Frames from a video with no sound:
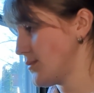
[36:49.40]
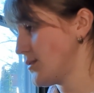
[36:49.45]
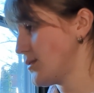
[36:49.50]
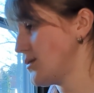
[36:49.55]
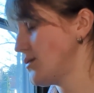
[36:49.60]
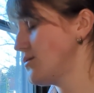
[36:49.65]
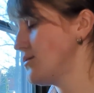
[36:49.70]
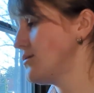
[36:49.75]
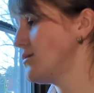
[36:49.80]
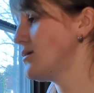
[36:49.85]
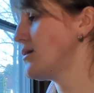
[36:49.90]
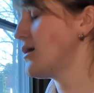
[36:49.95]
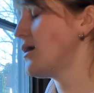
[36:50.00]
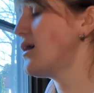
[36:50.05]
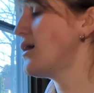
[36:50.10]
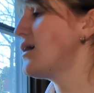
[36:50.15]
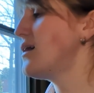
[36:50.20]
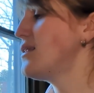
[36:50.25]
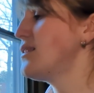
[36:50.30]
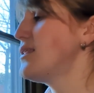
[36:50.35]
Do
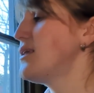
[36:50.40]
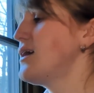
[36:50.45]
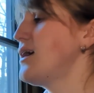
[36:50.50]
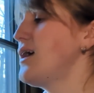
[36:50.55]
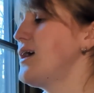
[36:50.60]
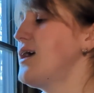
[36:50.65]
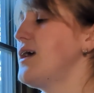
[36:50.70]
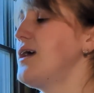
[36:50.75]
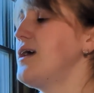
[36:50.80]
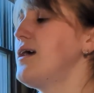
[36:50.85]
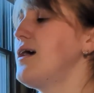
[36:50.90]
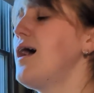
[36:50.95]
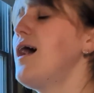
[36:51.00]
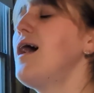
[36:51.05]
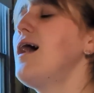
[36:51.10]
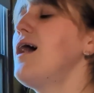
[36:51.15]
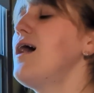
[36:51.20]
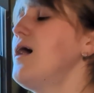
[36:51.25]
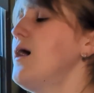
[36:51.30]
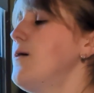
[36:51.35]
not lay
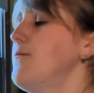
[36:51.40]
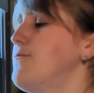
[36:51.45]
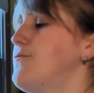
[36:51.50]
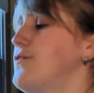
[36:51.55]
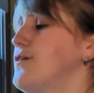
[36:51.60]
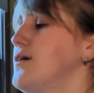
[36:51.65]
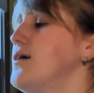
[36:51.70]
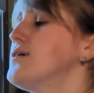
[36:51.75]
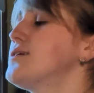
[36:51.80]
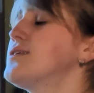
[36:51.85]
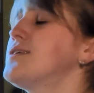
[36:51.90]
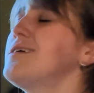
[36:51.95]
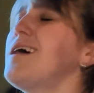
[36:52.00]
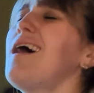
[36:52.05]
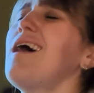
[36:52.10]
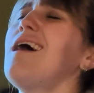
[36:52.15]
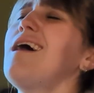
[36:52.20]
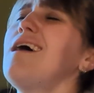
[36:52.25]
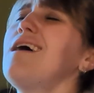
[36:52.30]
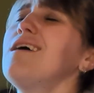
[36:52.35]
up for
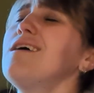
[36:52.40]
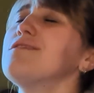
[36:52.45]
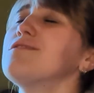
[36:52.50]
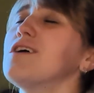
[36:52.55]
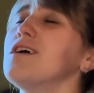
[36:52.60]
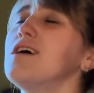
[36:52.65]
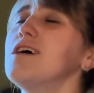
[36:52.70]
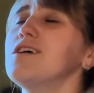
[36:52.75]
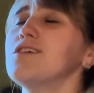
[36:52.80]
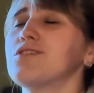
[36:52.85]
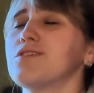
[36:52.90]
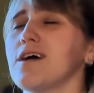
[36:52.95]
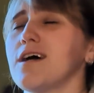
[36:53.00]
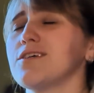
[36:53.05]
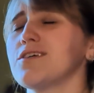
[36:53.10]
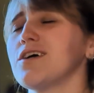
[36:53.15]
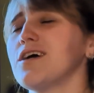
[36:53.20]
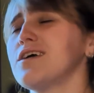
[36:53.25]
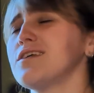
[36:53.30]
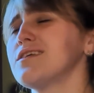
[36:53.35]
yourselves
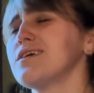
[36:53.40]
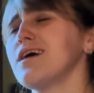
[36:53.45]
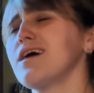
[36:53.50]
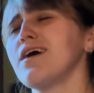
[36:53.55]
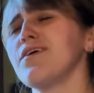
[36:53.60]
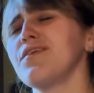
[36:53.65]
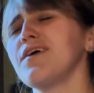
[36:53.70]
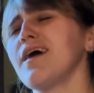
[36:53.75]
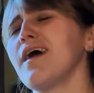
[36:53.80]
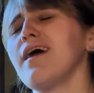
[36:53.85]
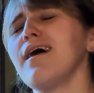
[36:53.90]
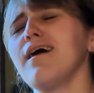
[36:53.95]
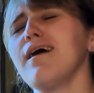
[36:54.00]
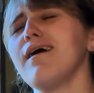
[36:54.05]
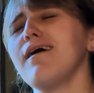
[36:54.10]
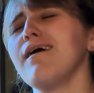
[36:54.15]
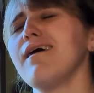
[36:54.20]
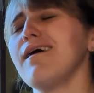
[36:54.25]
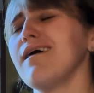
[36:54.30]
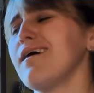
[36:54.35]
treasures of the
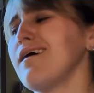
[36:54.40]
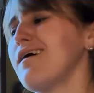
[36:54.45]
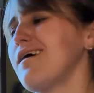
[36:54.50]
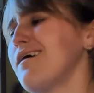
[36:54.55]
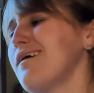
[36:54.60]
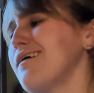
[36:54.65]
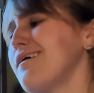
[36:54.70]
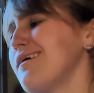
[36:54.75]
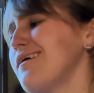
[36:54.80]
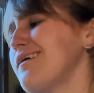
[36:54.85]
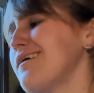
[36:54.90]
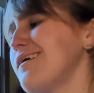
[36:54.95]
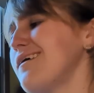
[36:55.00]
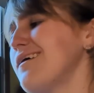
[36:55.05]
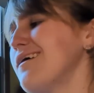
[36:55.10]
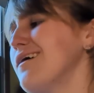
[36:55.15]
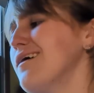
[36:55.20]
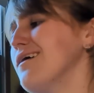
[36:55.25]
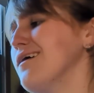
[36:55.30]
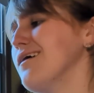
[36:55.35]

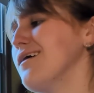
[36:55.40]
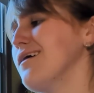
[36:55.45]
earth,